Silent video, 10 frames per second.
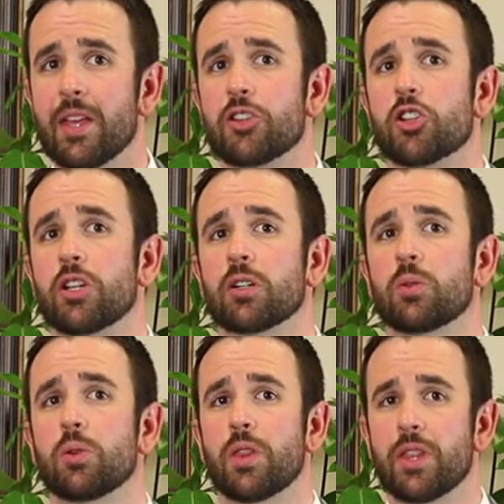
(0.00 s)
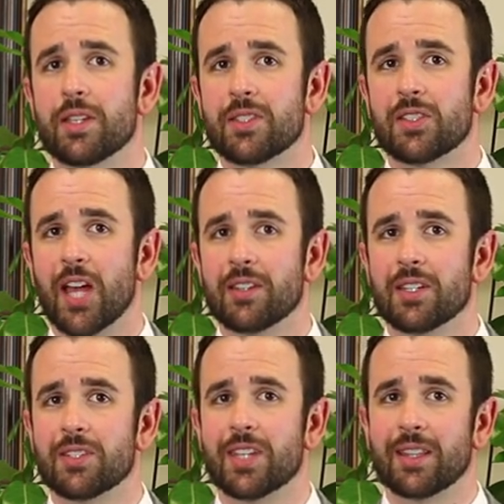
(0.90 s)
they should include this
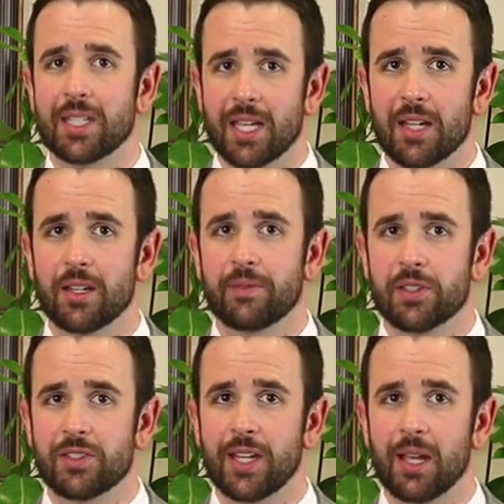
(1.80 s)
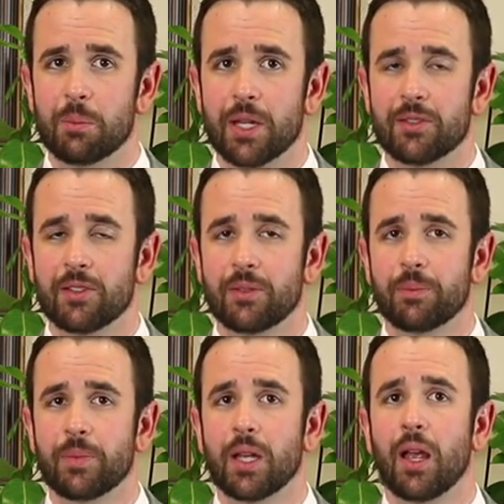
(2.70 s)
sentence at the end of the statement.
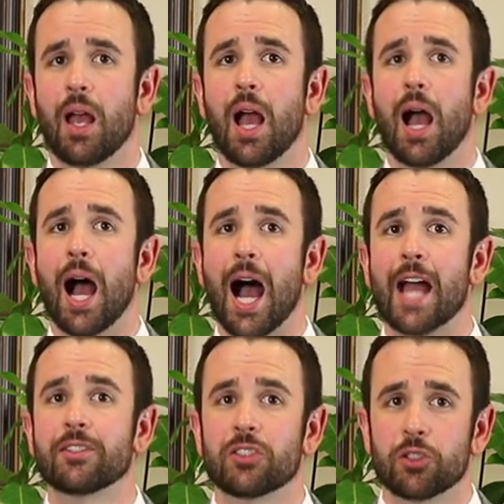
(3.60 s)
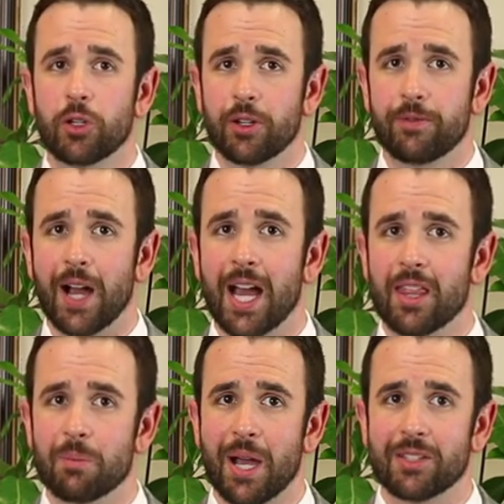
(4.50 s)
I certify
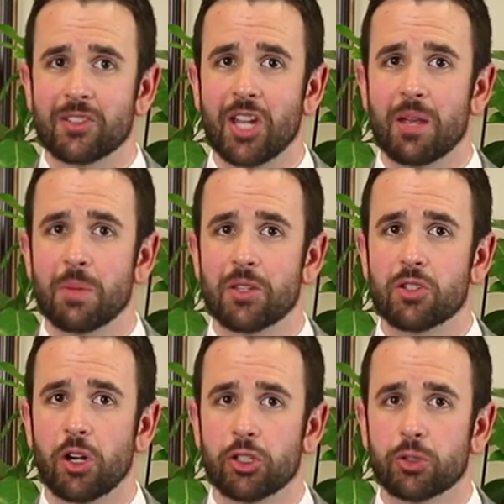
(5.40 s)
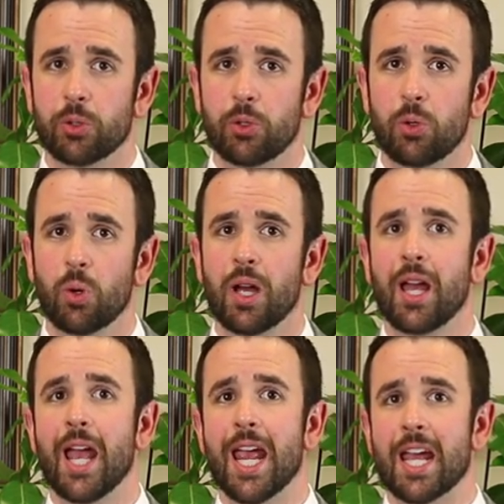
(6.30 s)
that my statements are true
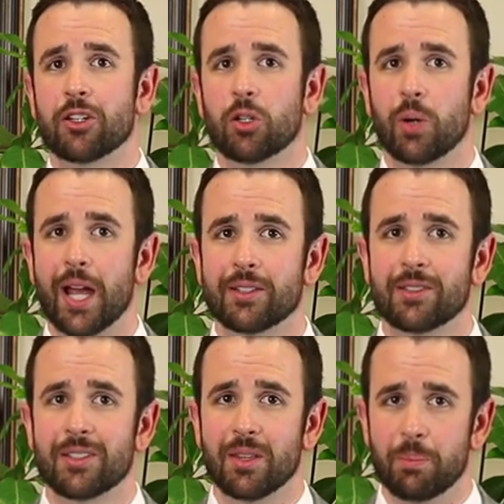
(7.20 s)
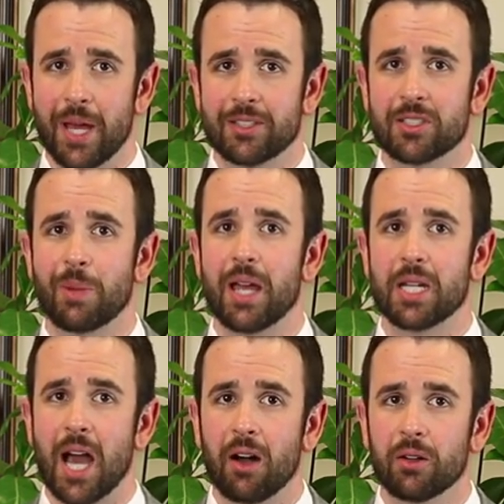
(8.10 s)
and correct to the best of my
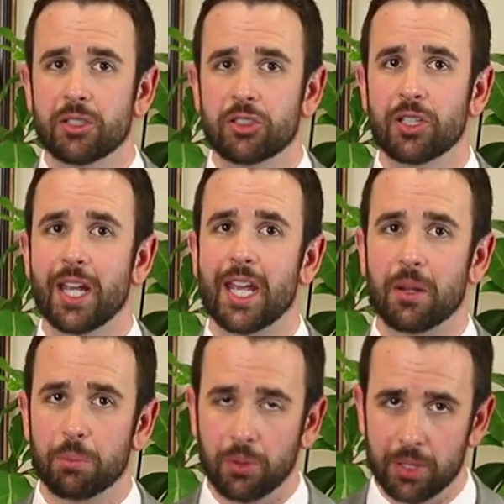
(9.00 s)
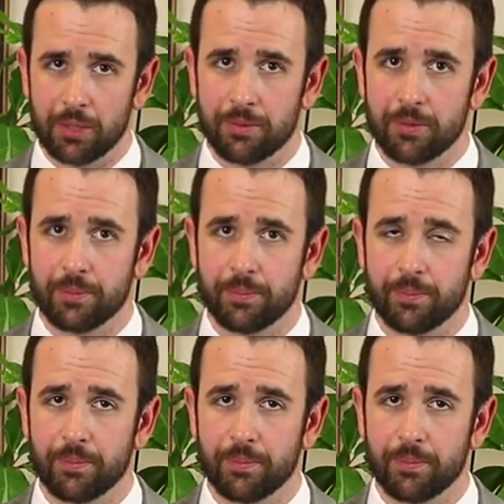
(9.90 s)
knowledge and belief.